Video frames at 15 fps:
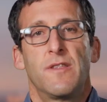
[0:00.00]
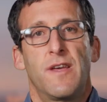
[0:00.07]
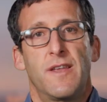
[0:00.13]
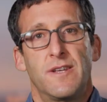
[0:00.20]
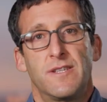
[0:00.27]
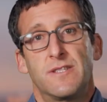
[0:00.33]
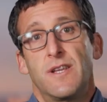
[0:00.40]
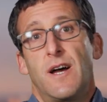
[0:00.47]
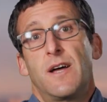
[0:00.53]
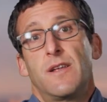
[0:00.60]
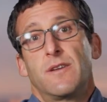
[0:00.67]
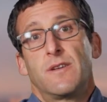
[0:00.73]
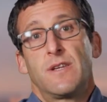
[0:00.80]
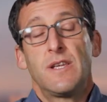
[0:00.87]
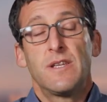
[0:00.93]
That is
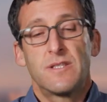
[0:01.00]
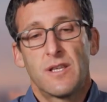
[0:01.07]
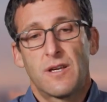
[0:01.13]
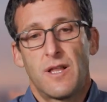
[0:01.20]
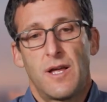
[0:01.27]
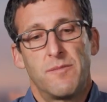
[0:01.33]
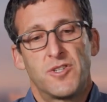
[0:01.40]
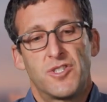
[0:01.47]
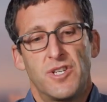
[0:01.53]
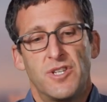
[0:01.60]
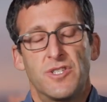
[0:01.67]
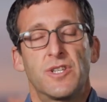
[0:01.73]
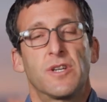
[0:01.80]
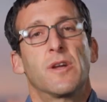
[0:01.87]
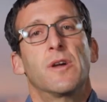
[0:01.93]
not, is the climate
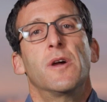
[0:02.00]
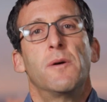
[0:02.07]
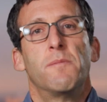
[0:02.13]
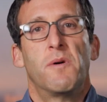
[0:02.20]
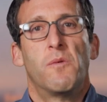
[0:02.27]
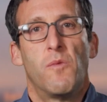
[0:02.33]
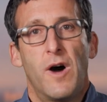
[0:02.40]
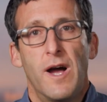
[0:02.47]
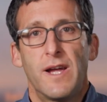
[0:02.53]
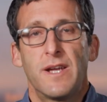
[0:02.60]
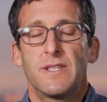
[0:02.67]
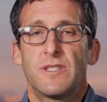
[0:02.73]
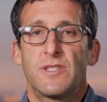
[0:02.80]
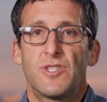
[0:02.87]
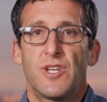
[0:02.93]
changing, but why
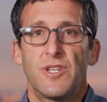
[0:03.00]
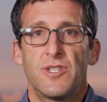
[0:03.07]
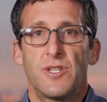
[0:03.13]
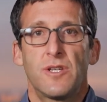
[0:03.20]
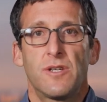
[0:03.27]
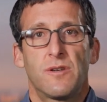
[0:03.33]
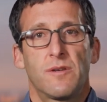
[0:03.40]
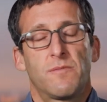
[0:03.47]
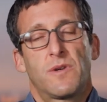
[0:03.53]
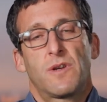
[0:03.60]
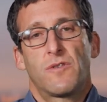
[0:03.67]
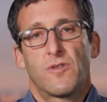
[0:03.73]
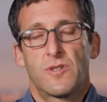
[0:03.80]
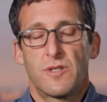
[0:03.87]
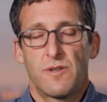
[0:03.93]
is it changing? Of
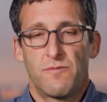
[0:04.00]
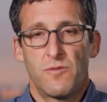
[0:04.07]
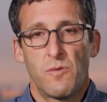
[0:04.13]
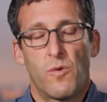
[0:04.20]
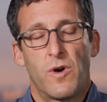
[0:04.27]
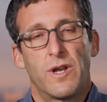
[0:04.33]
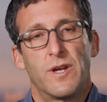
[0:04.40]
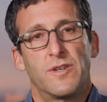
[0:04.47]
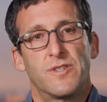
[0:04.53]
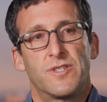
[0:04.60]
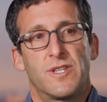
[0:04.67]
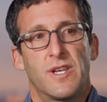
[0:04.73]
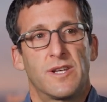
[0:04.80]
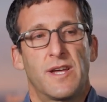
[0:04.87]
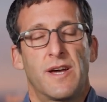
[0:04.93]
course, if we want to
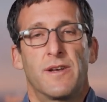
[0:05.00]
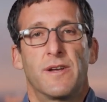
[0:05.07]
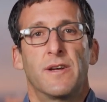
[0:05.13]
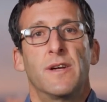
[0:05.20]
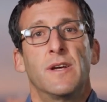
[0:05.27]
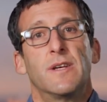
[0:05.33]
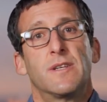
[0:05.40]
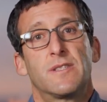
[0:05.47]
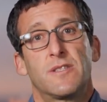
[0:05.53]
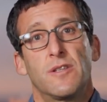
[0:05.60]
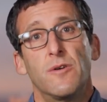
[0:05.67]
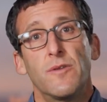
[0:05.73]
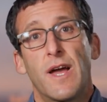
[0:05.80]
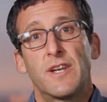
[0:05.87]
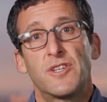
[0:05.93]
understand how to
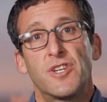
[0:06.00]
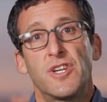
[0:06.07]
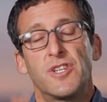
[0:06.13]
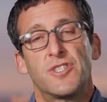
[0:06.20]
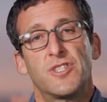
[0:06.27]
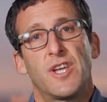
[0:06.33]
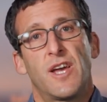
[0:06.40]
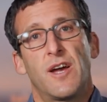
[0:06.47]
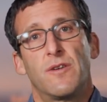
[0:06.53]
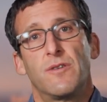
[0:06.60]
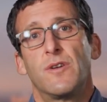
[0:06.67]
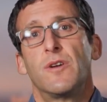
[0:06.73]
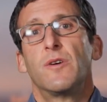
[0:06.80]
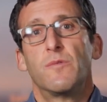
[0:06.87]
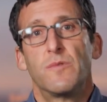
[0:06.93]
slow that change down,
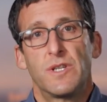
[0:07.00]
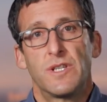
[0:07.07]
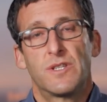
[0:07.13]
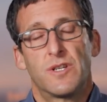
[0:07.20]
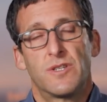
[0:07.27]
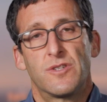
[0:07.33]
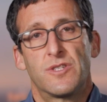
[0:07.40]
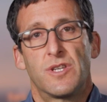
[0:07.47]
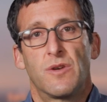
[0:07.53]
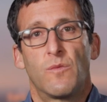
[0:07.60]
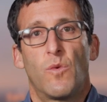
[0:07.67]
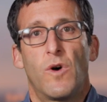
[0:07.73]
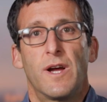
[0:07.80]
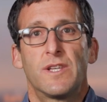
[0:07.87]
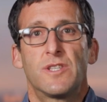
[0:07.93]
we need to
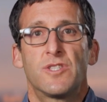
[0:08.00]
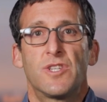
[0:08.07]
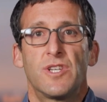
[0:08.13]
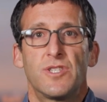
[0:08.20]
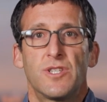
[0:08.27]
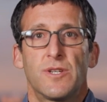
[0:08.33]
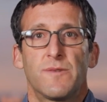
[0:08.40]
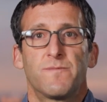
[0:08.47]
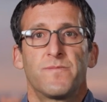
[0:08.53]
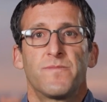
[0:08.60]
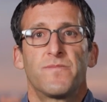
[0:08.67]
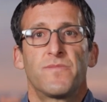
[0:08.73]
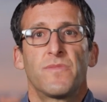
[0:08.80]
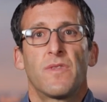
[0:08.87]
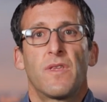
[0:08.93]
understand why it's changing.
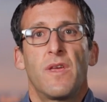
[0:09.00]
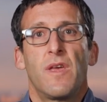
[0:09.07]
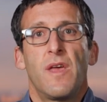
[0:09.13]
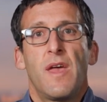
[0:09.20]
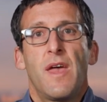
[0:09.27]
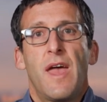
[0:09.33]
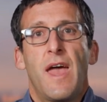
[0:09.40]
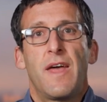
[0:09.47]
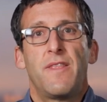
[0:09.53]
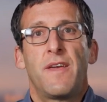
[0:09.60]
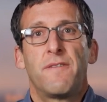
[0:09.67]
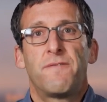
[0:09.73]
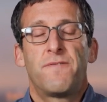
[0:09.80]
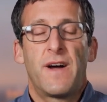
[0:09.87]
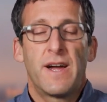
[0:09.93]
And
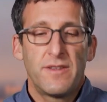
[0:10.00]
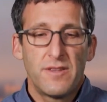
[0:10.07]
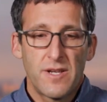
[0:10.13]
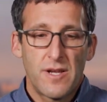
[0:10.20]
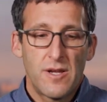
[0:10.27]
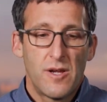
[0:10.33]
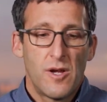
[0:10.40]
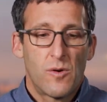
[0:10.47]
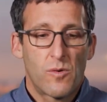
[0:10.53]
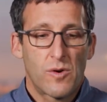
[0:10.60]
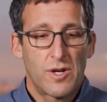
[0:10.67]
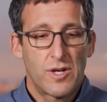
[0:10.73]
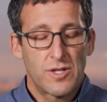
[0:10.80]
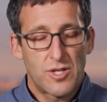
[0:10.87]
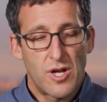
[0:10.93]
then finally, we're
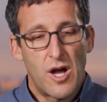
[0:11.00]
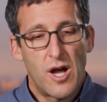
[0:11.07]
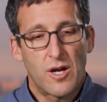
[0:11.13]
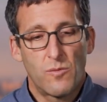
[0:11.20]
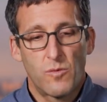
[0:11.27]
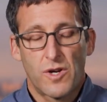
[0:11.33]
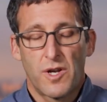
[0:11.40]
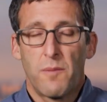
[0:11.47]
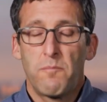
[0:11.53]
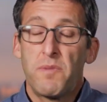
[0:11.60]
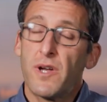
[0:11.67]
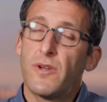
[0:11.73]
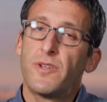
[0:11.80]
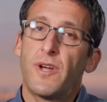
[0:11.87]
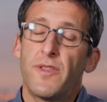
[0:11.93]
going to
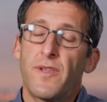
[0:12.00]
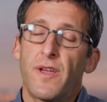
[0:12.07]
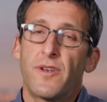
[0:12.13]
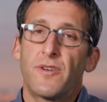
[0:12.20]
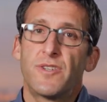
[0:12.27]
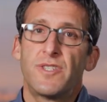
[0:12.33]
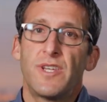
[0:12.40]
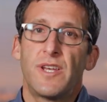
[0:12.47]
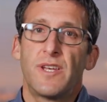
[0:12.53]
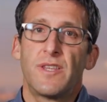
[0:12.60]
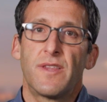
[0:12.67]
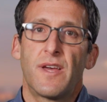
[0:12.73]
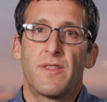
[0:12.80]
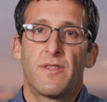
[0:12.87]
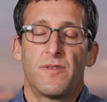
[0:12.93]
build on the understanding
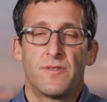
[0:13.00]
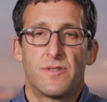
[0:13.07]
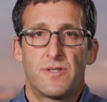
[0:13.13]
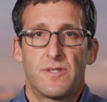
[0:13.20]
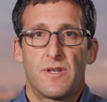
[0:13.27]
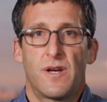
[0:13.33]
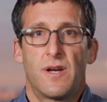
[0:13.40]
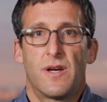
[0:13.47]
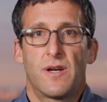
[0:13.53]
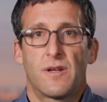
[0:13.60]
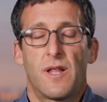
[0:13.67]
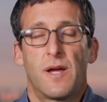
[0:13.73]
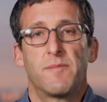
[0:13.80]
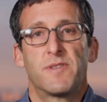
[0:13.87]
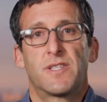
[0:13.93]
that those
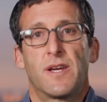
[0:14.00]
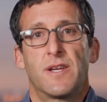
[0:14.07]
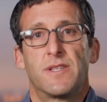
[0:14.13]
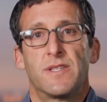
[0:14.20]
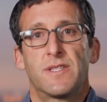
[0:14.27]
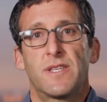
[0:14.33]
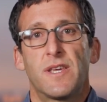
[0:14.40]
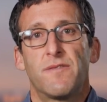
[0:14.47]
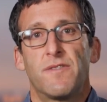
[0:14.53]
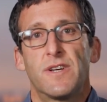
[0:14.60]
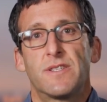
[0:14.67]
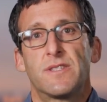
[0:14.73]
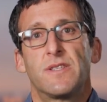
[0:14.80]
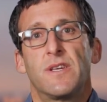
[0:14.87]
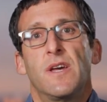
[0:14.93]
climate scientists give
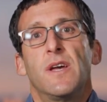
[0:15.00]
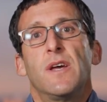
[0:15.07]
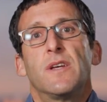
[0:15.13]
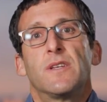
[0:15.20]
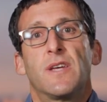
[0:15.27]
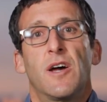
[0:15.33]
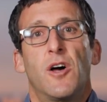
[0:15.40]
us to